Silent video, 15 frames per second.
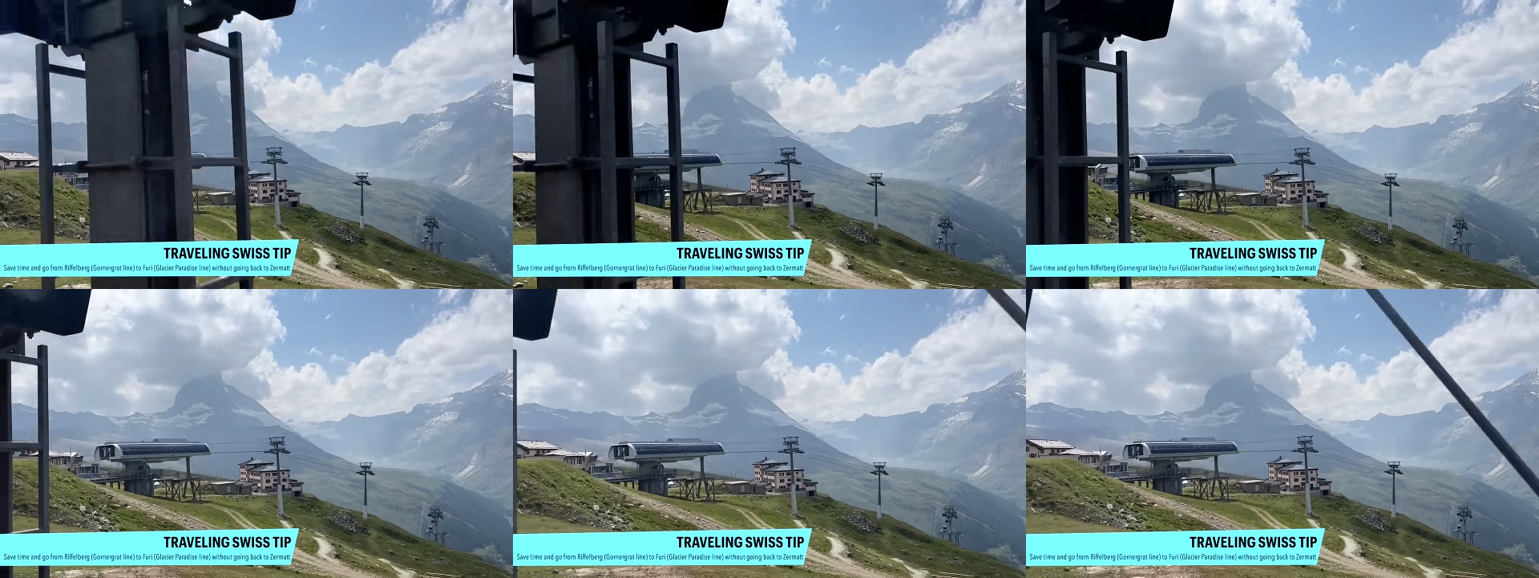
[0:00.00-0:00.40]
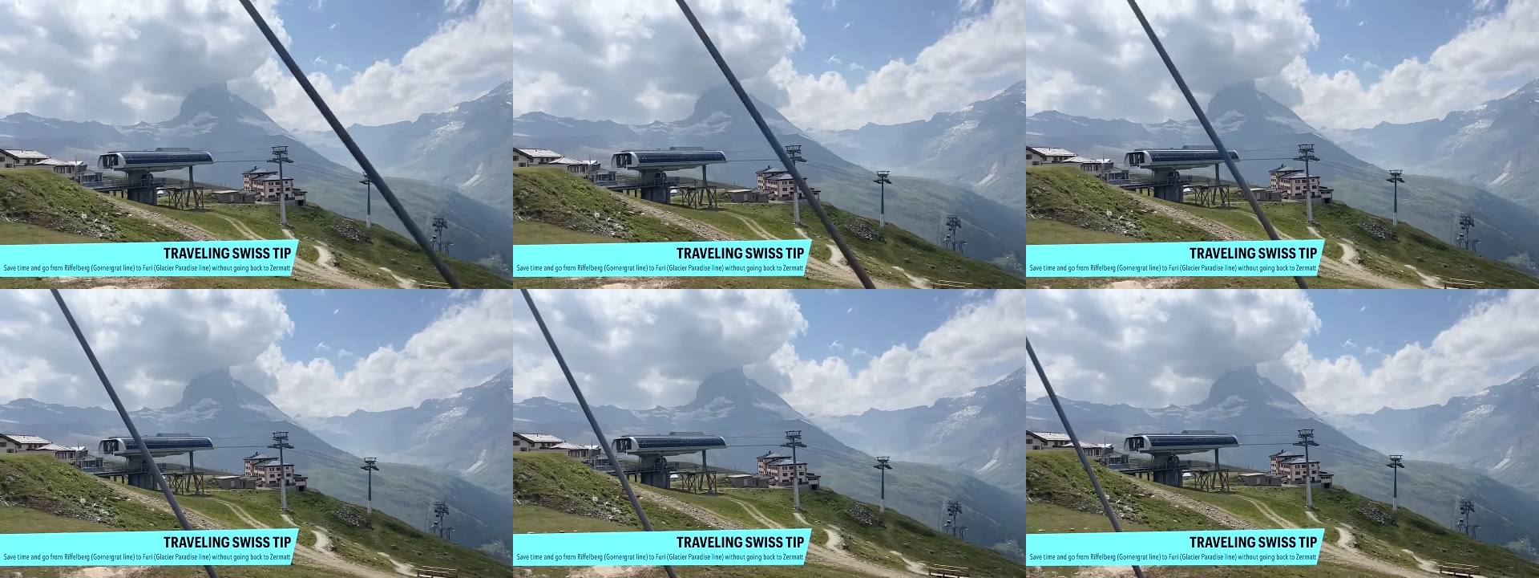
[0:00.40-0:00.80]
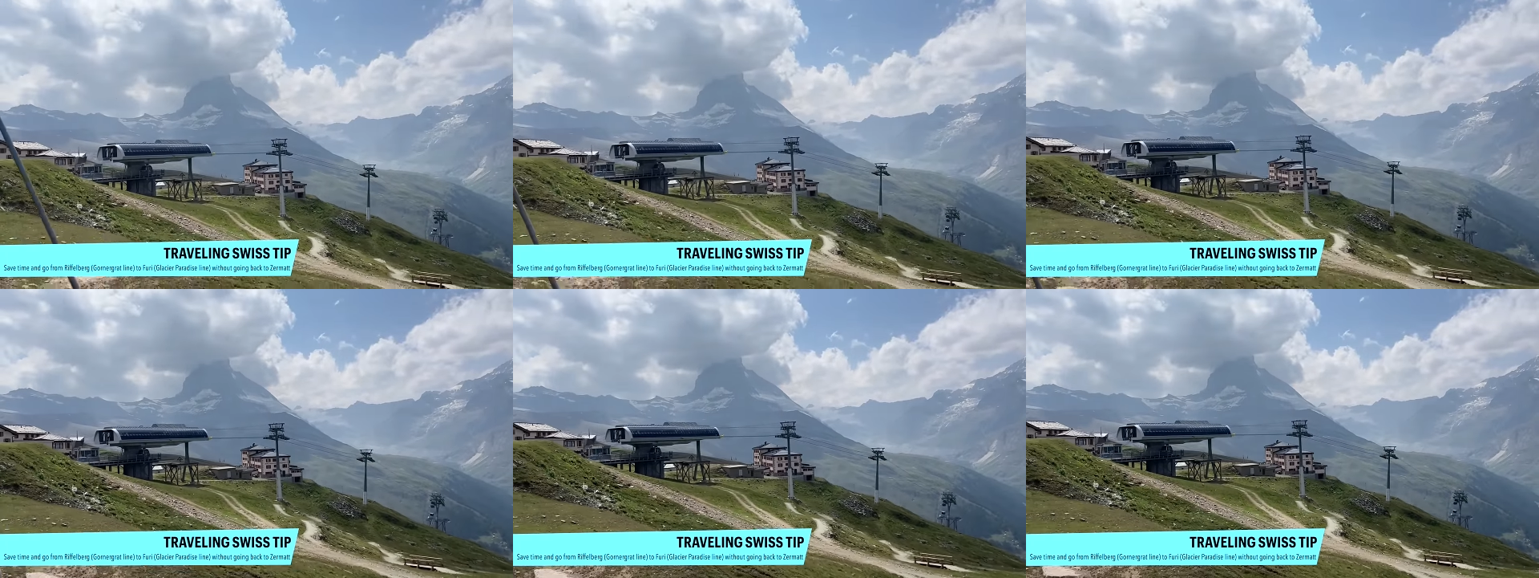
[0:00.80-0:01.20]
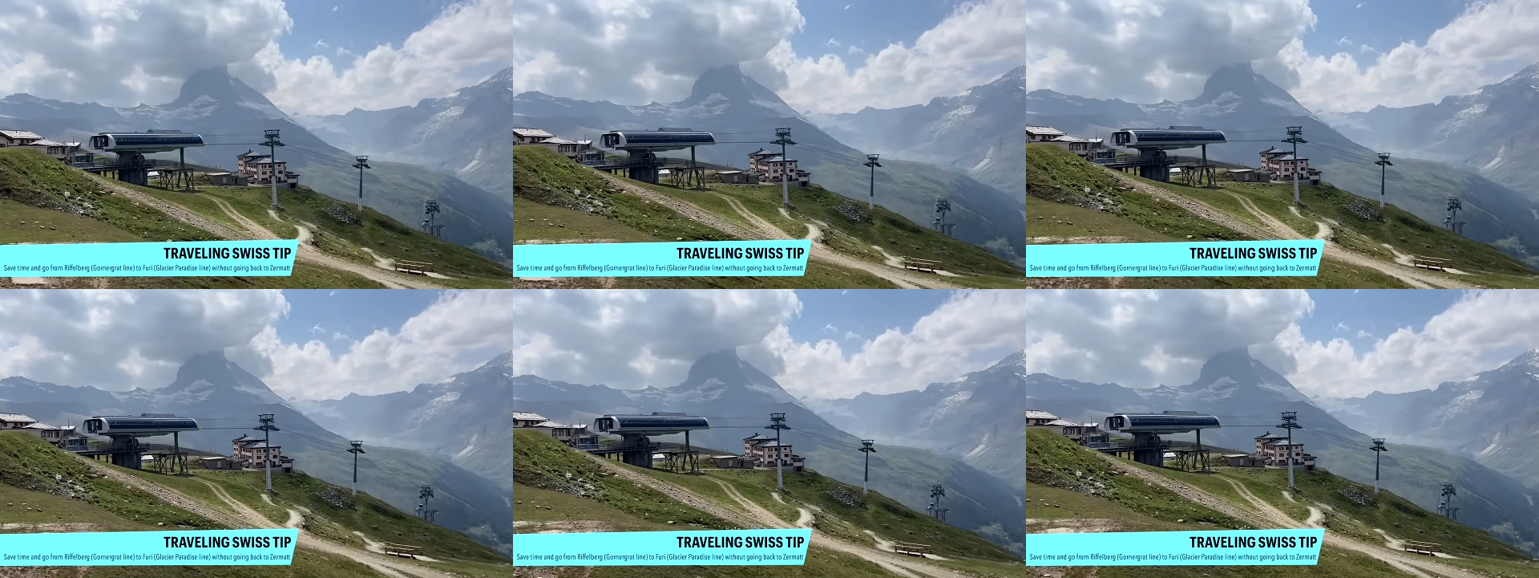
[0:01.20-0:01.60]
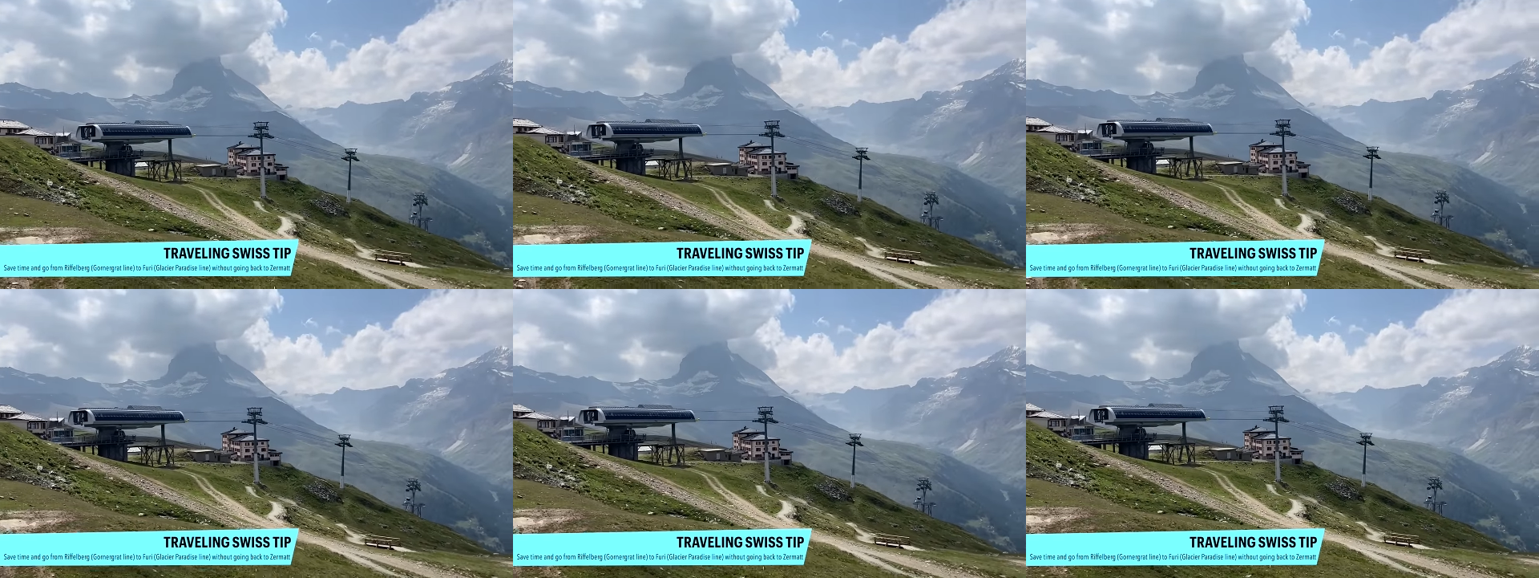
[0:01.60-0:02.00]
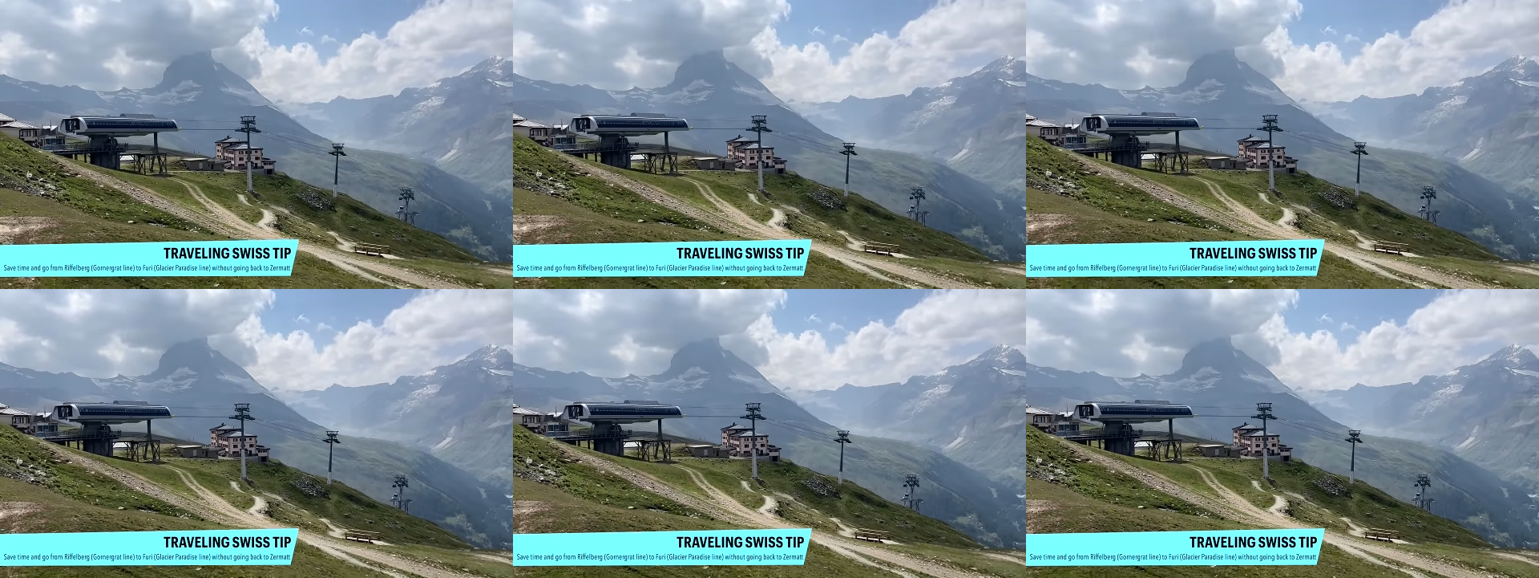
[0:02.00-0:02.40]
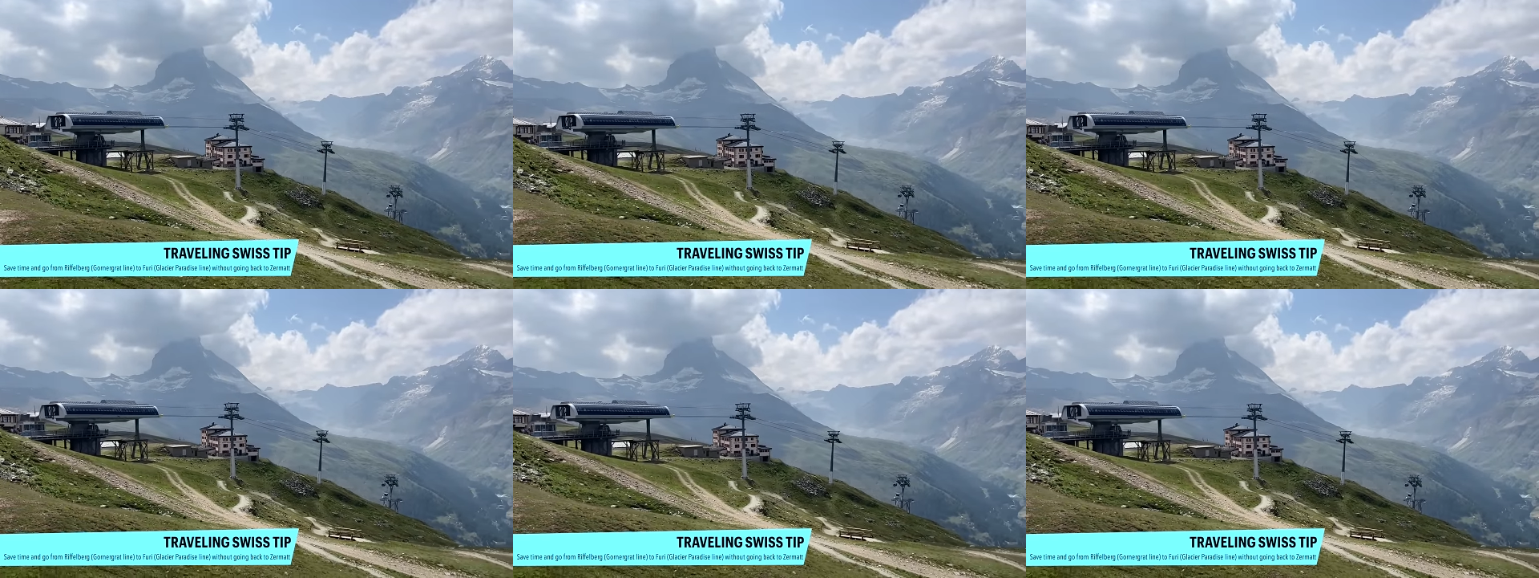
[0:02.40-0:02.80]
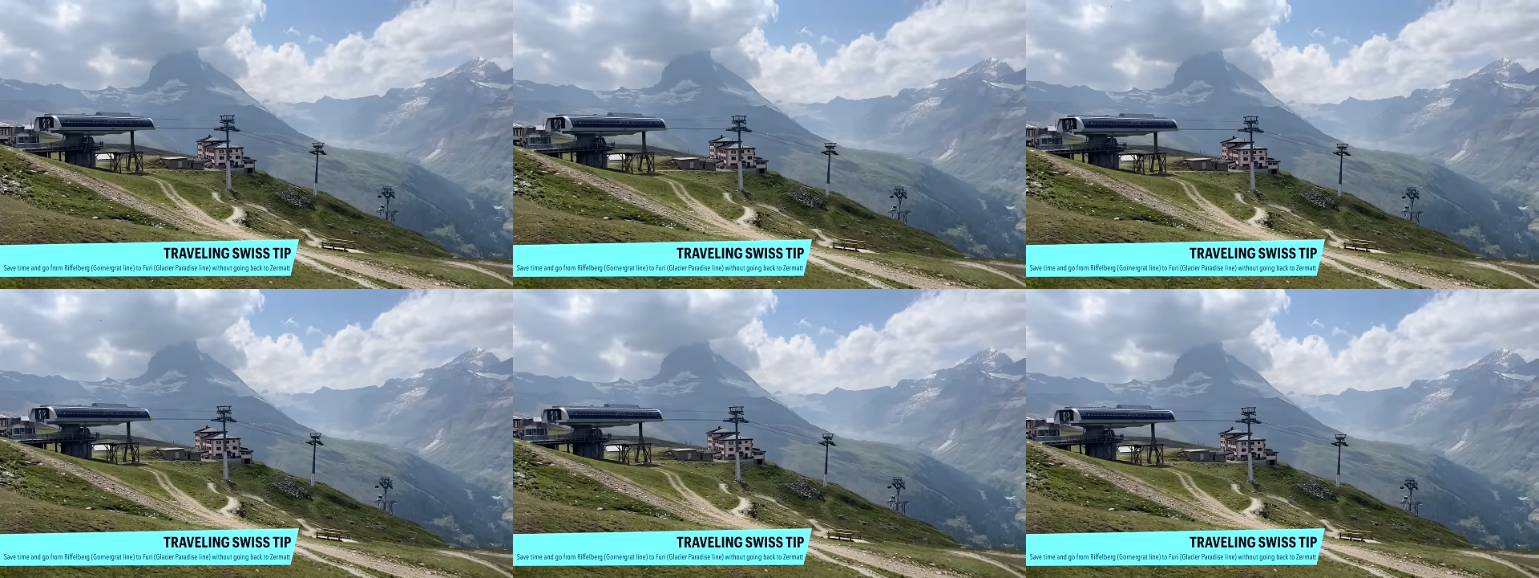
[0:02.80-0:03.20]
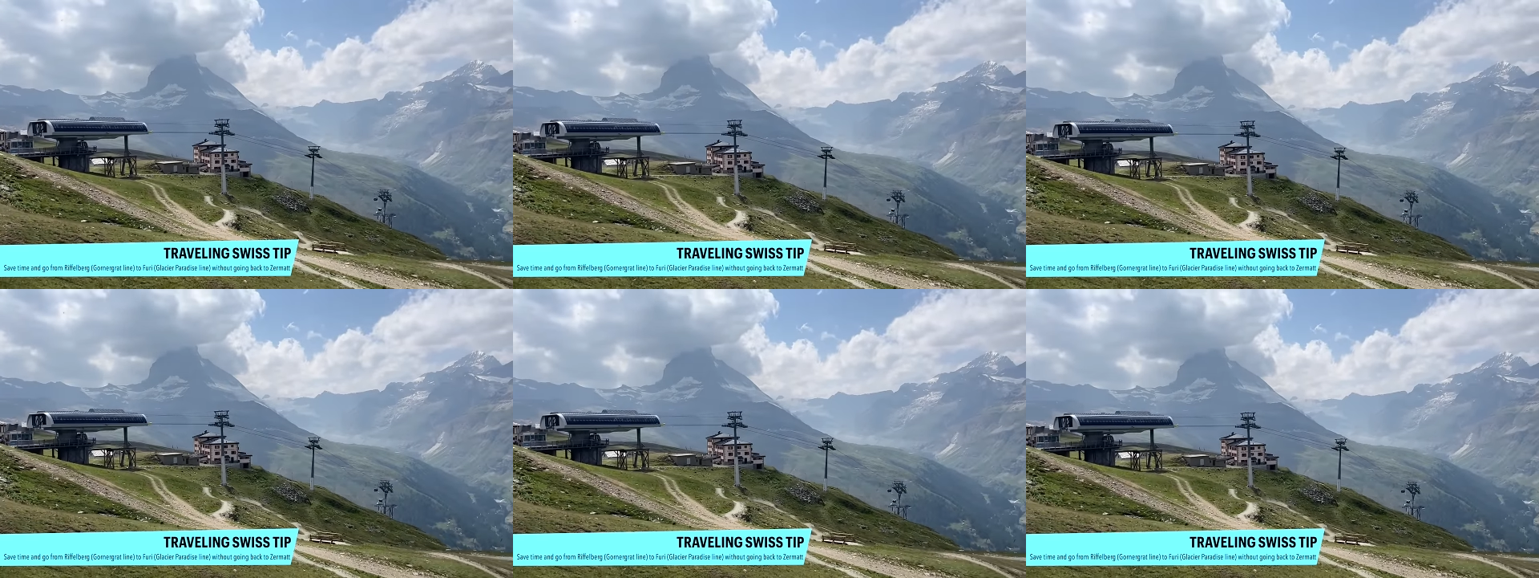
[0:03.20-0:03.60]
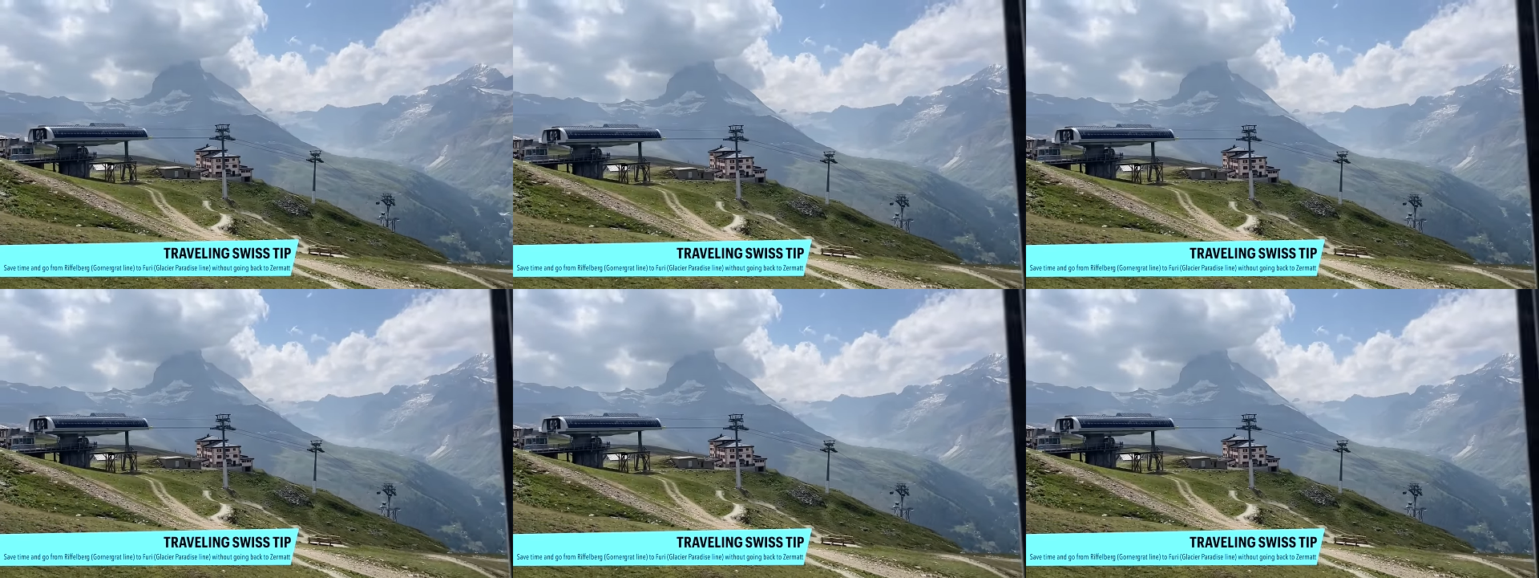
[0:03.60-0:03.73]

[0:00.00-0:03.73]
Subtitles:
No face is visible, so there are no lips to read.